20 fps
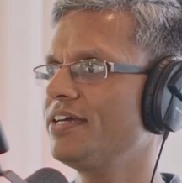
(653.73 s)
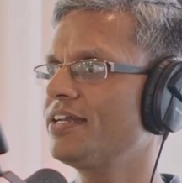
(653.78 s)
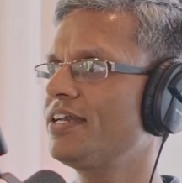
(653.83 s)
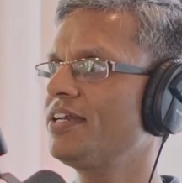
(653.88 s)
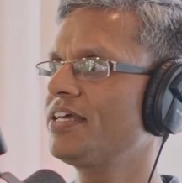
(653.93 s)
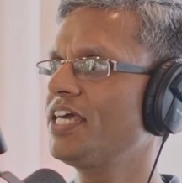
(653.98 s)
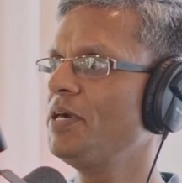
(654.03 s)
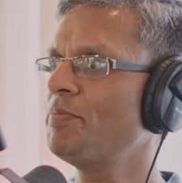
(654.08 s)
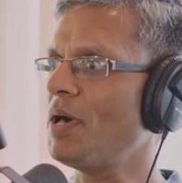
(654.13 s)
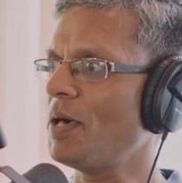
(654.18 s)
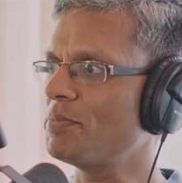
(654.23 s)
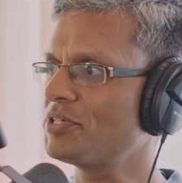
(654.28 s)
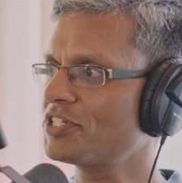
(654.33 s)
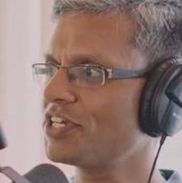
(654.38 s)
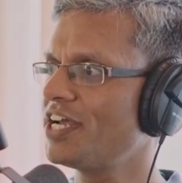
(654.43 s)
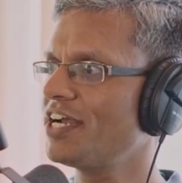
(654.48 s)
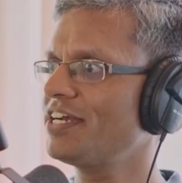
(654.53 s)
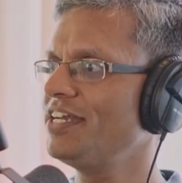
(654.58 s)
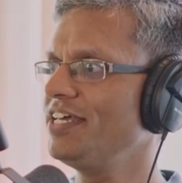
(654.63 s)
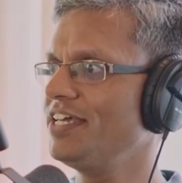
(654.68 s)
It will keep
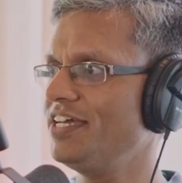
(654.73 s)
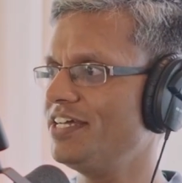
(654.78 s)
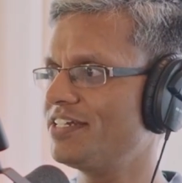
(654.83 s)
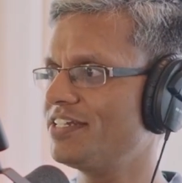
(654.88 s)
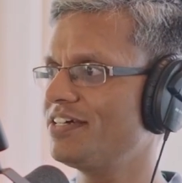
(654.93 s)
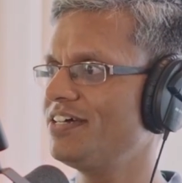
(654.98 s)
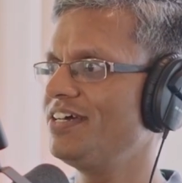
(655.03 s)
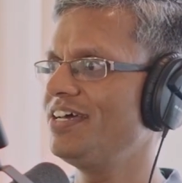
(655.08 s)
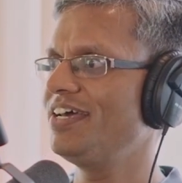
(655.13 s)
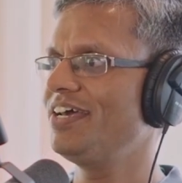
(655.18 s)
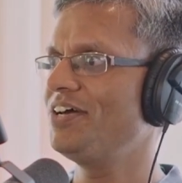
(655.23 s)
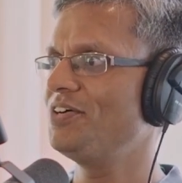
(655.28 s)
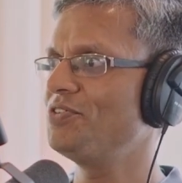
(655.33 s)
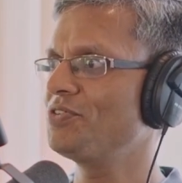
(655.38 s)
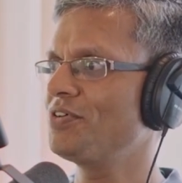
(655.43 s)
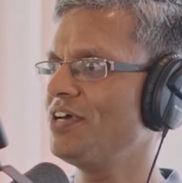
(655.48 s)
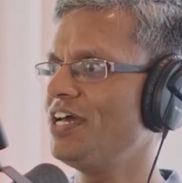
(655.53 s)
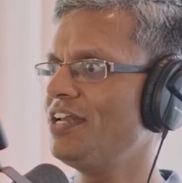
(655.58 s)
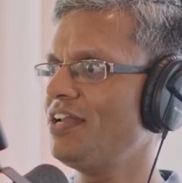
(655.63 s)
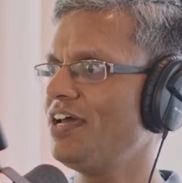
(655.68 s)
abstracting it,
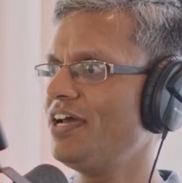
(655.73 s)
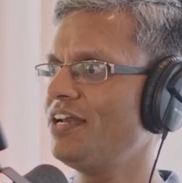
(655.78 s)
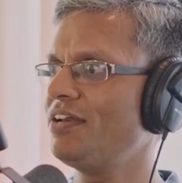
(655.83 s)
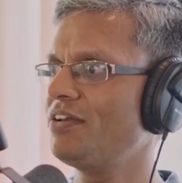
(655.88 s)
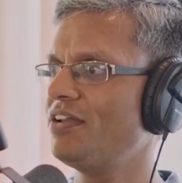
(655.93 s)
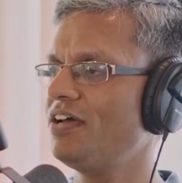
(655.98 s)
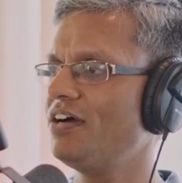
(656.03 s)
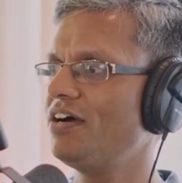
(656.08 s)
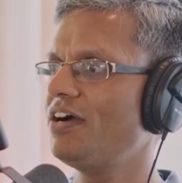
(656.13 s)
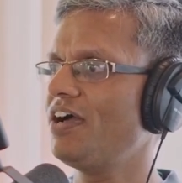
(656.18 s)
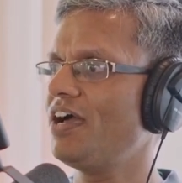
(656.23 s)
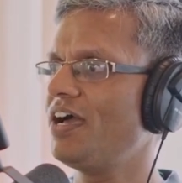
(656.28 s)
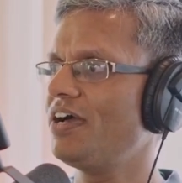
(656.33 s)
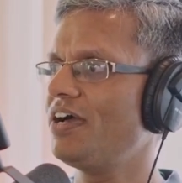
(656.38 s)
okay, and, and